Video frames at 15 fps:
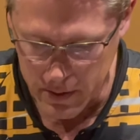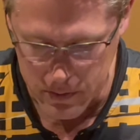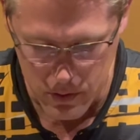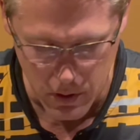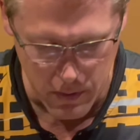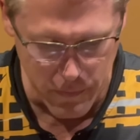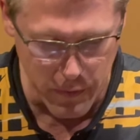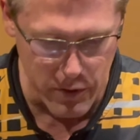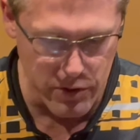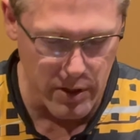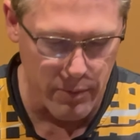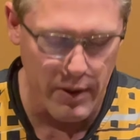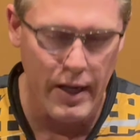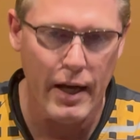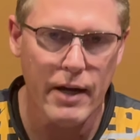So the first
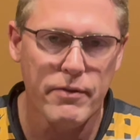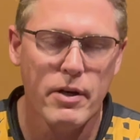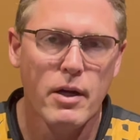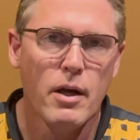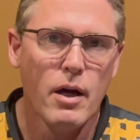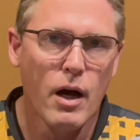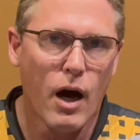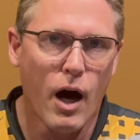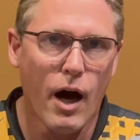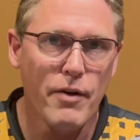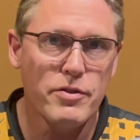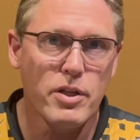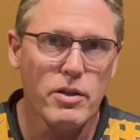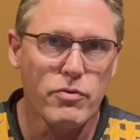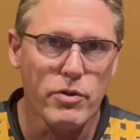thing we have,
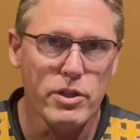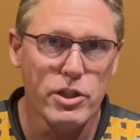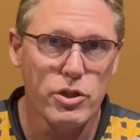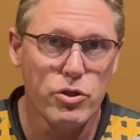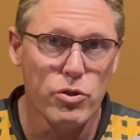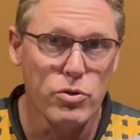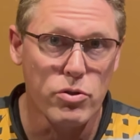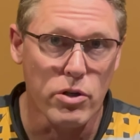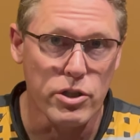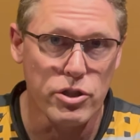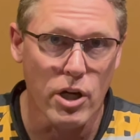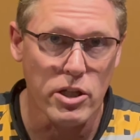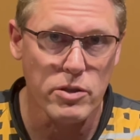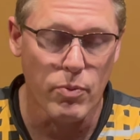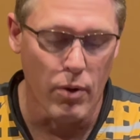obviously 3G shoes are
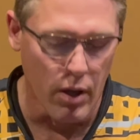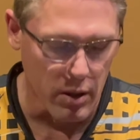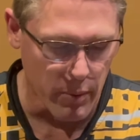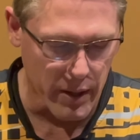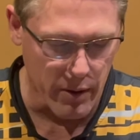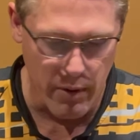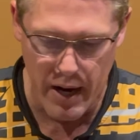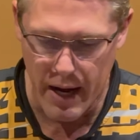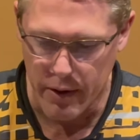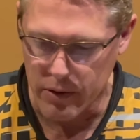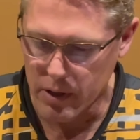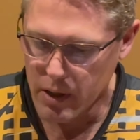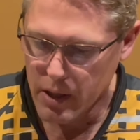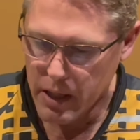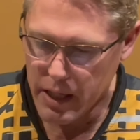adjustable all the way around.
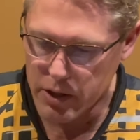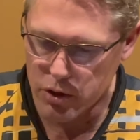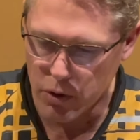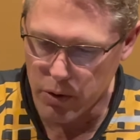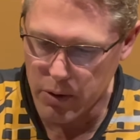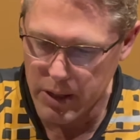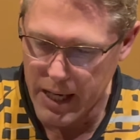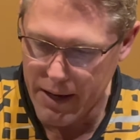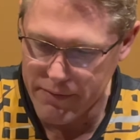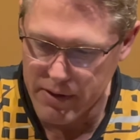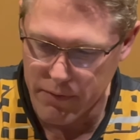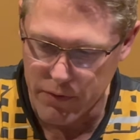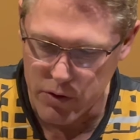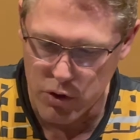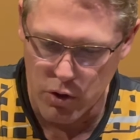And so you have
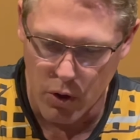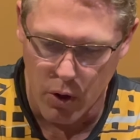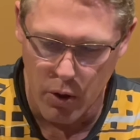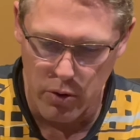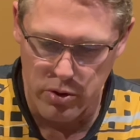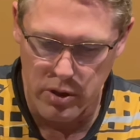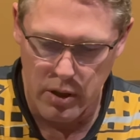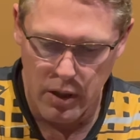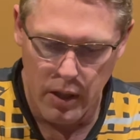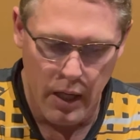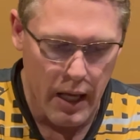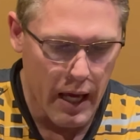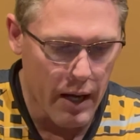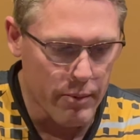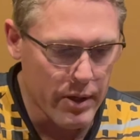different soles
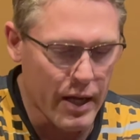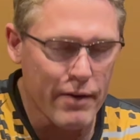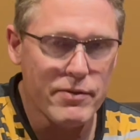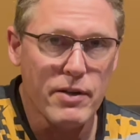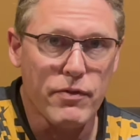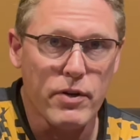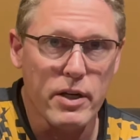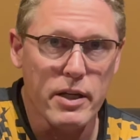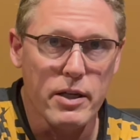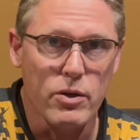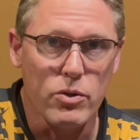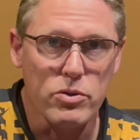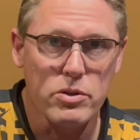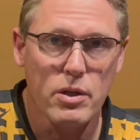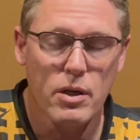and we have different
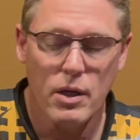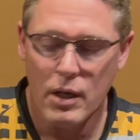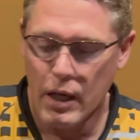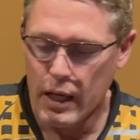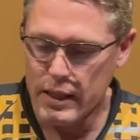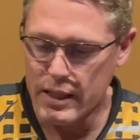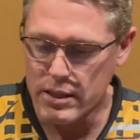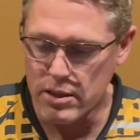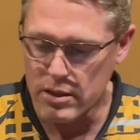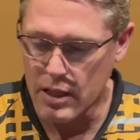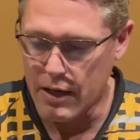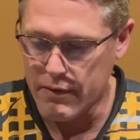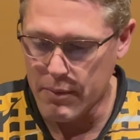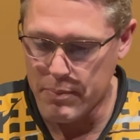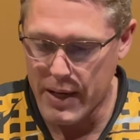heels. And this is
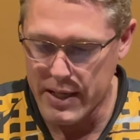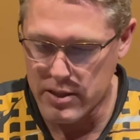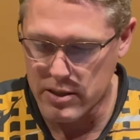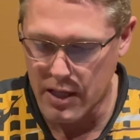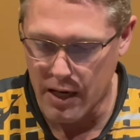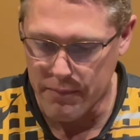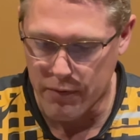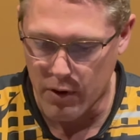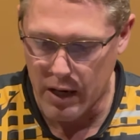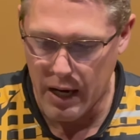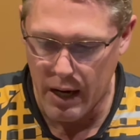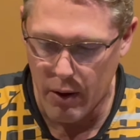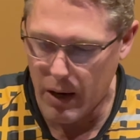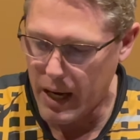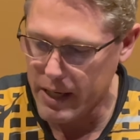kind of a base setup for
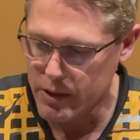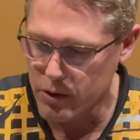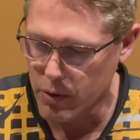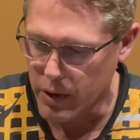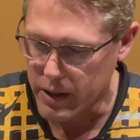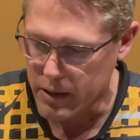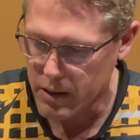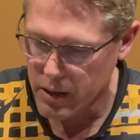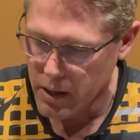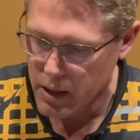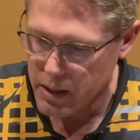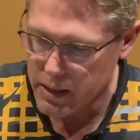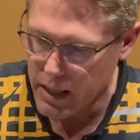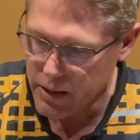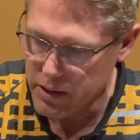how I do it.
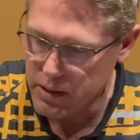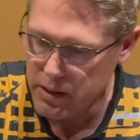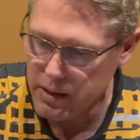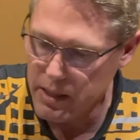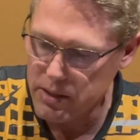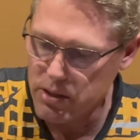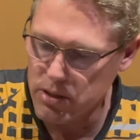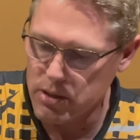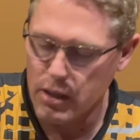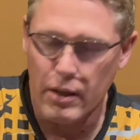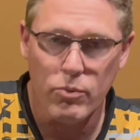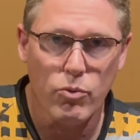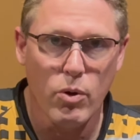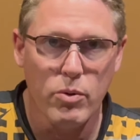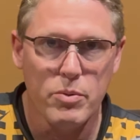Now this is
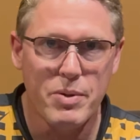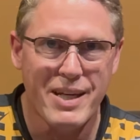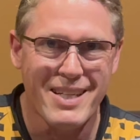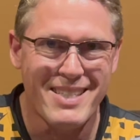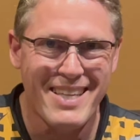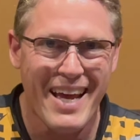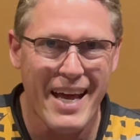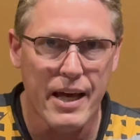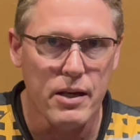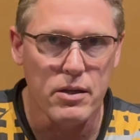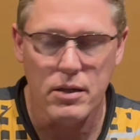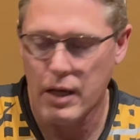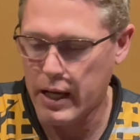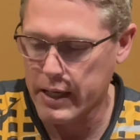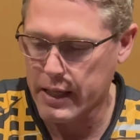what would be a
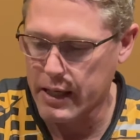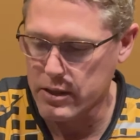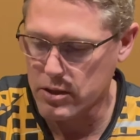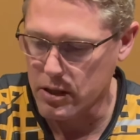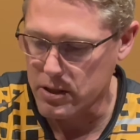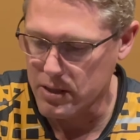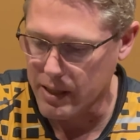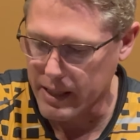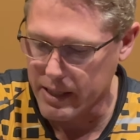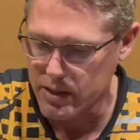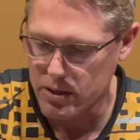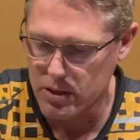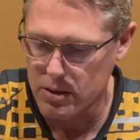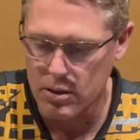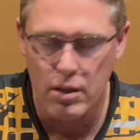10, I guess, the
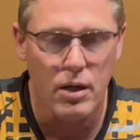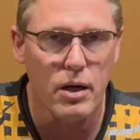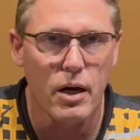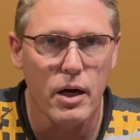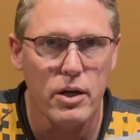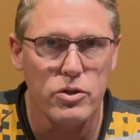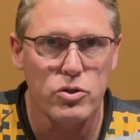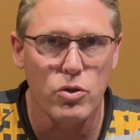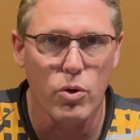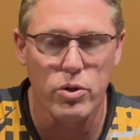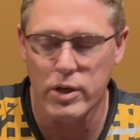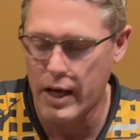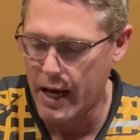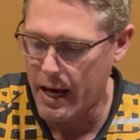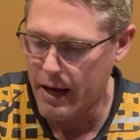slickest sole
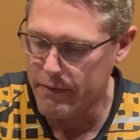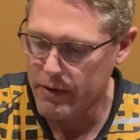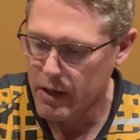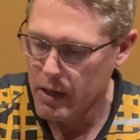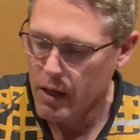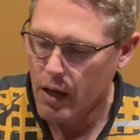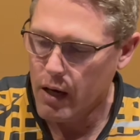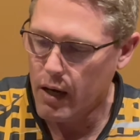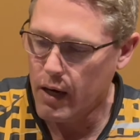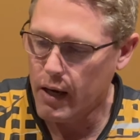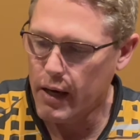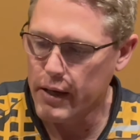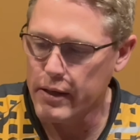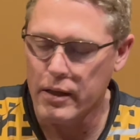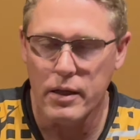you have.
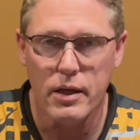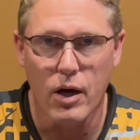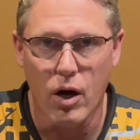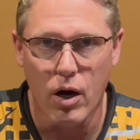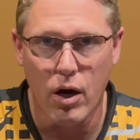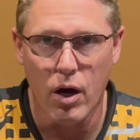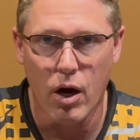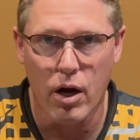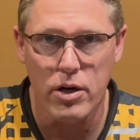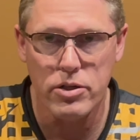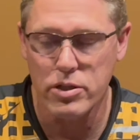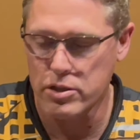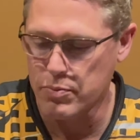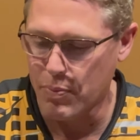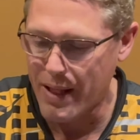
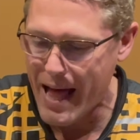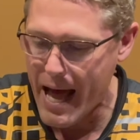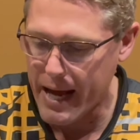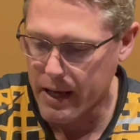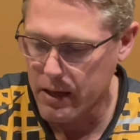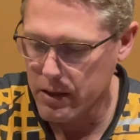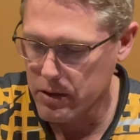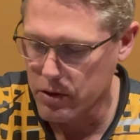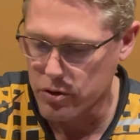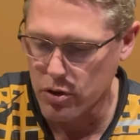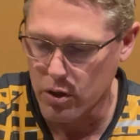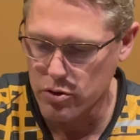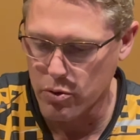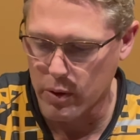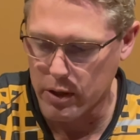Ours is black, there's
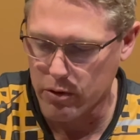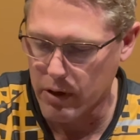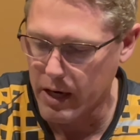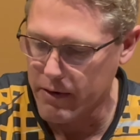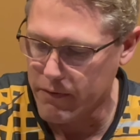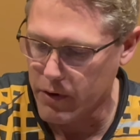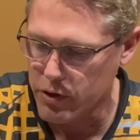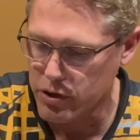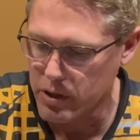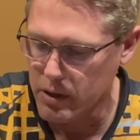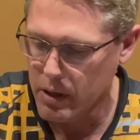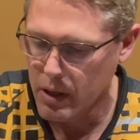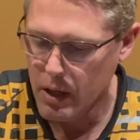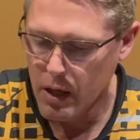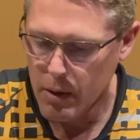also a gray
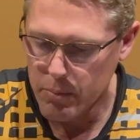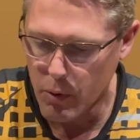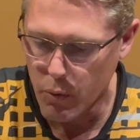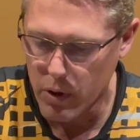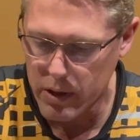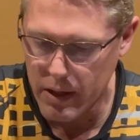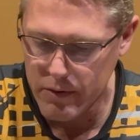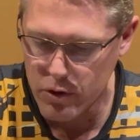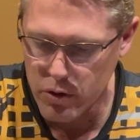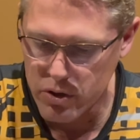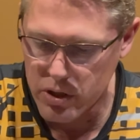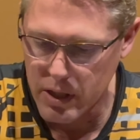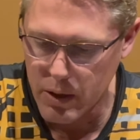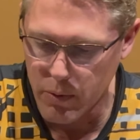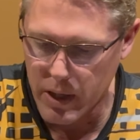version. But as you can
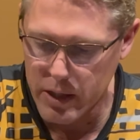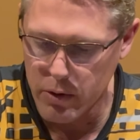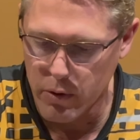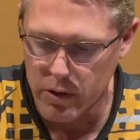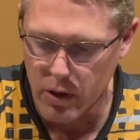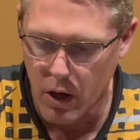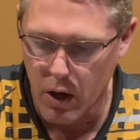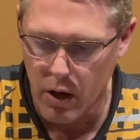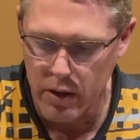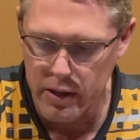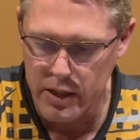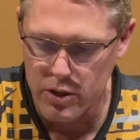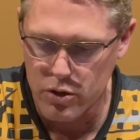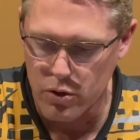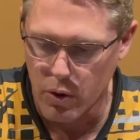see, what I do with all of
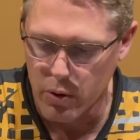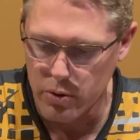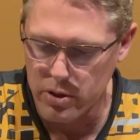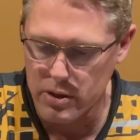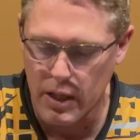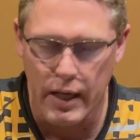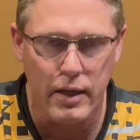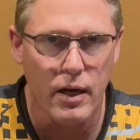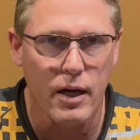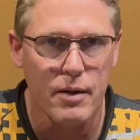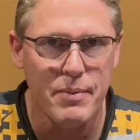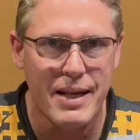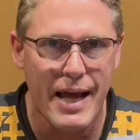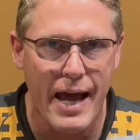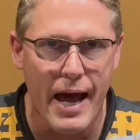these soles is I cut them
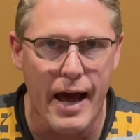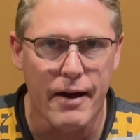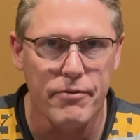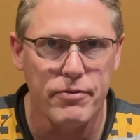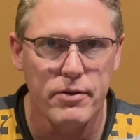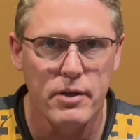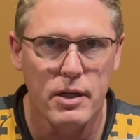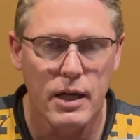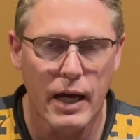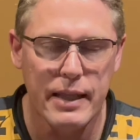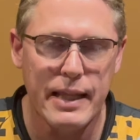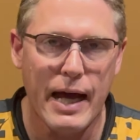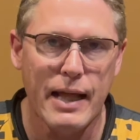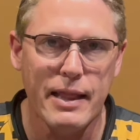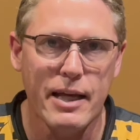in half. And
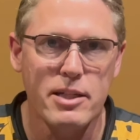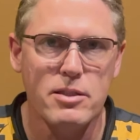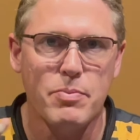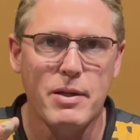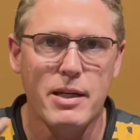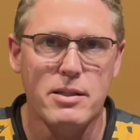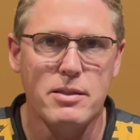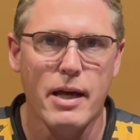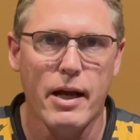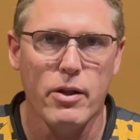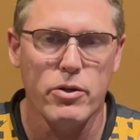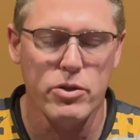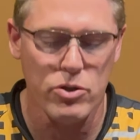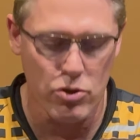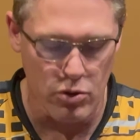that lets me to
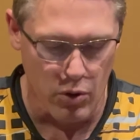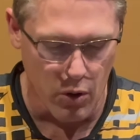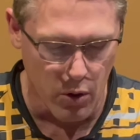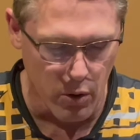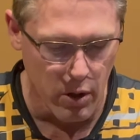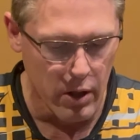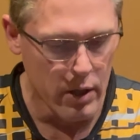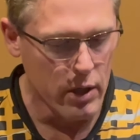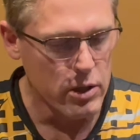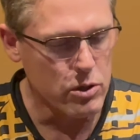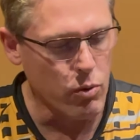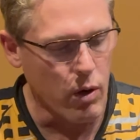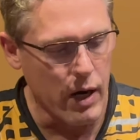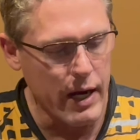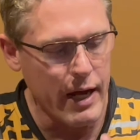tailor the sole to
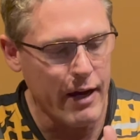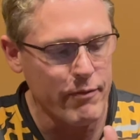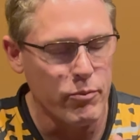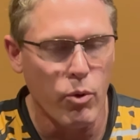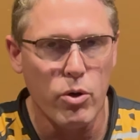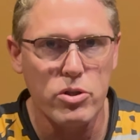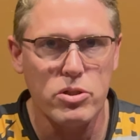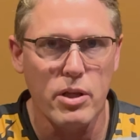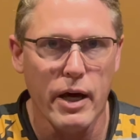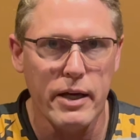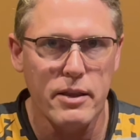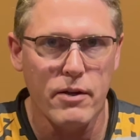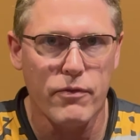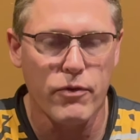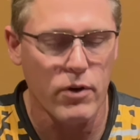where I have more slide
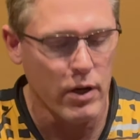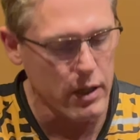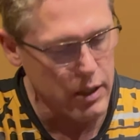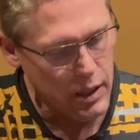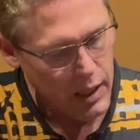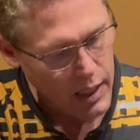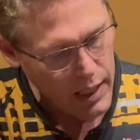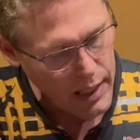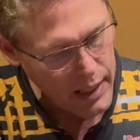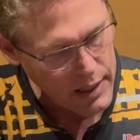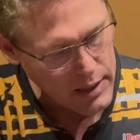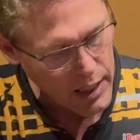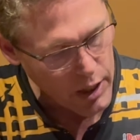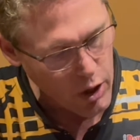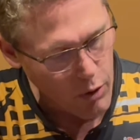in the front, and
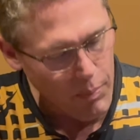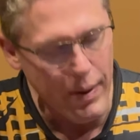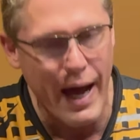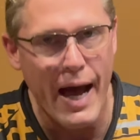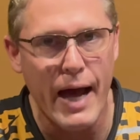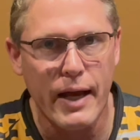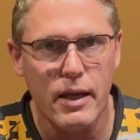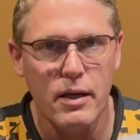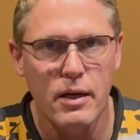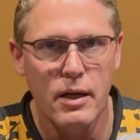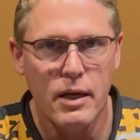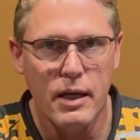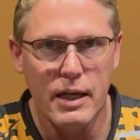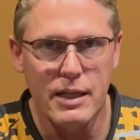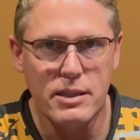as I go back,
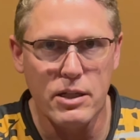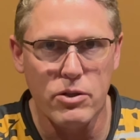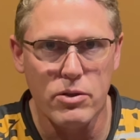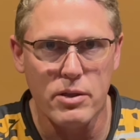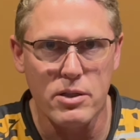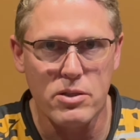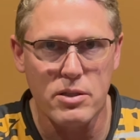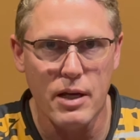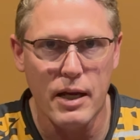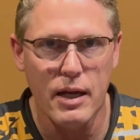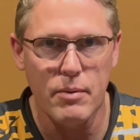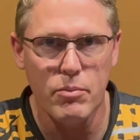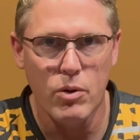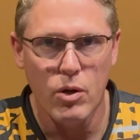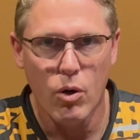it's either the
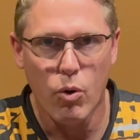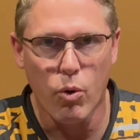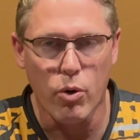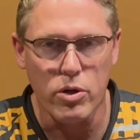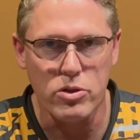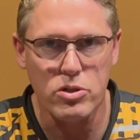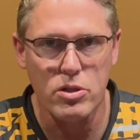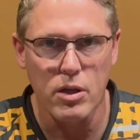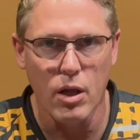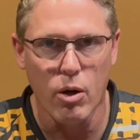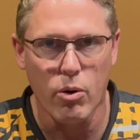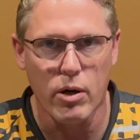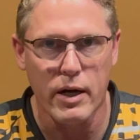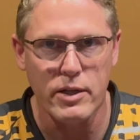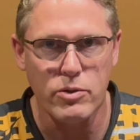same or it's
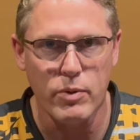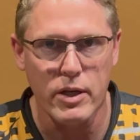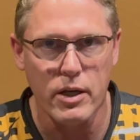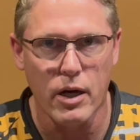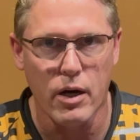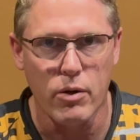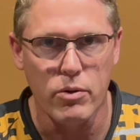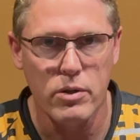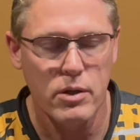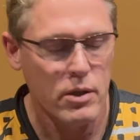slower as we go.